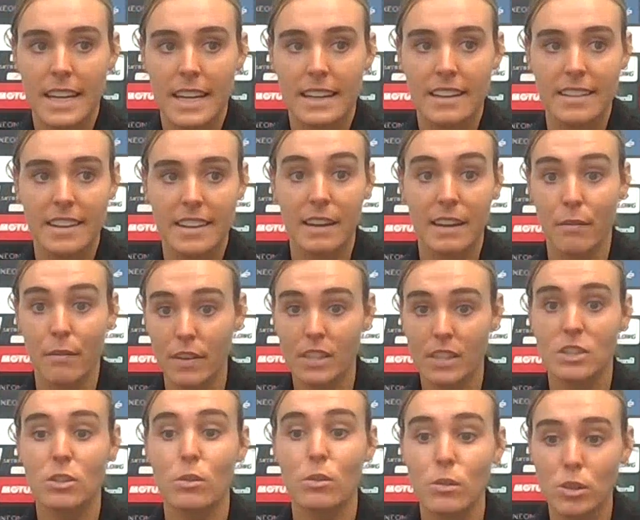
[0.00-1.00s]
yeah, that they
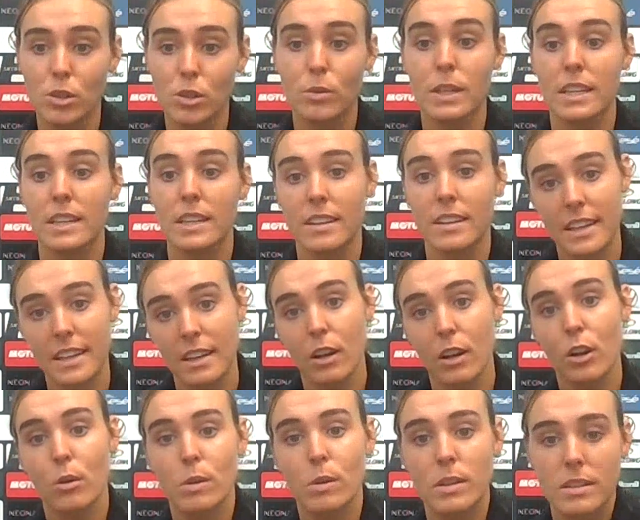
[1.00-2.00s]
invest also in the
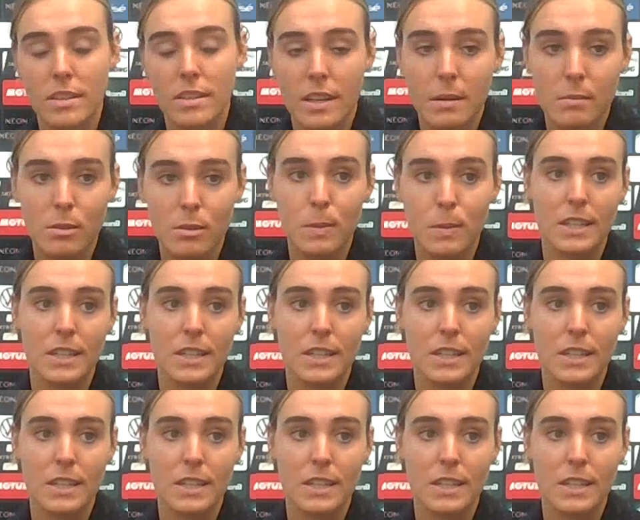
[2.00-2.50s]
lower teams,